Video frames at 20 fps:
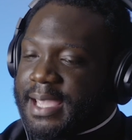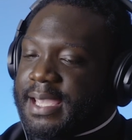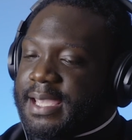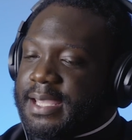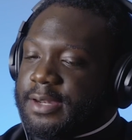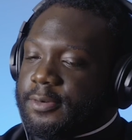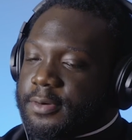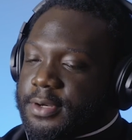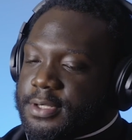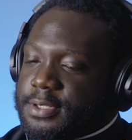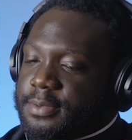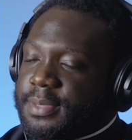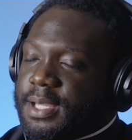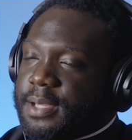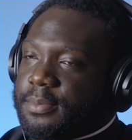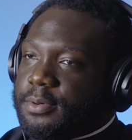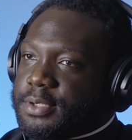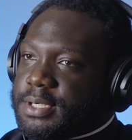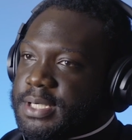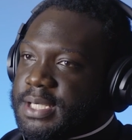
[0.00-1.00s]
in order to be
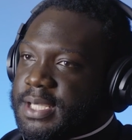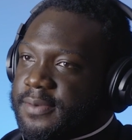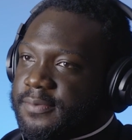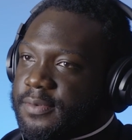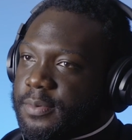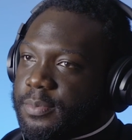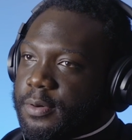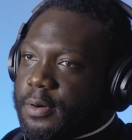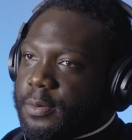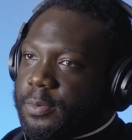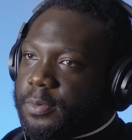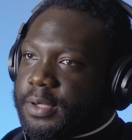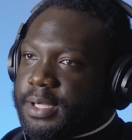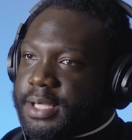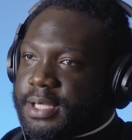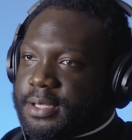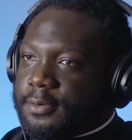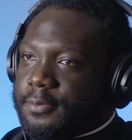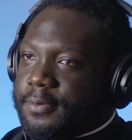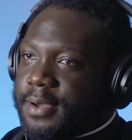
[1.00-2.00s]
able to give
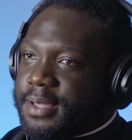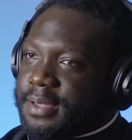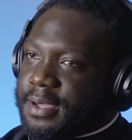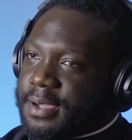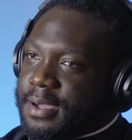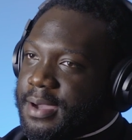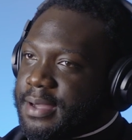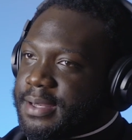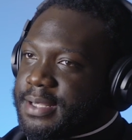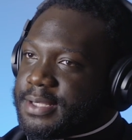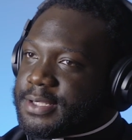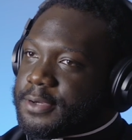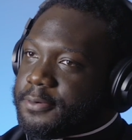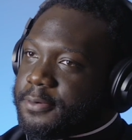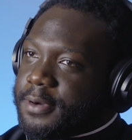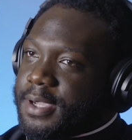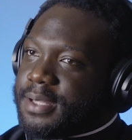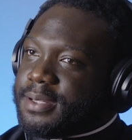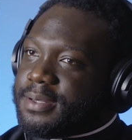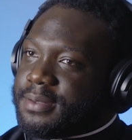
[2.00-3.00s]
appropriately in the way that God has
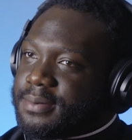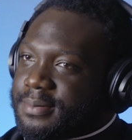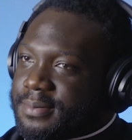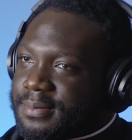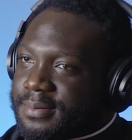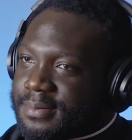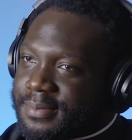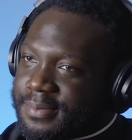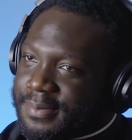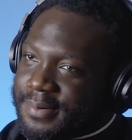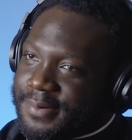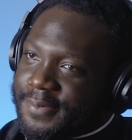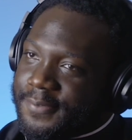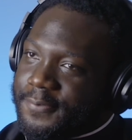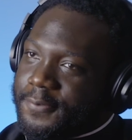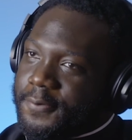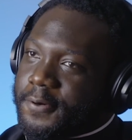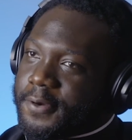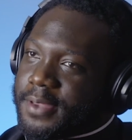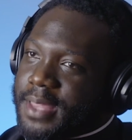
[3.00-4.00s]
created
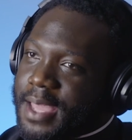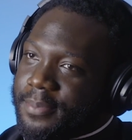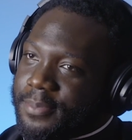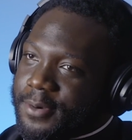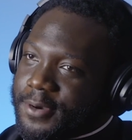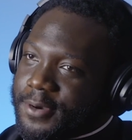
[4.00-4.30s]
for that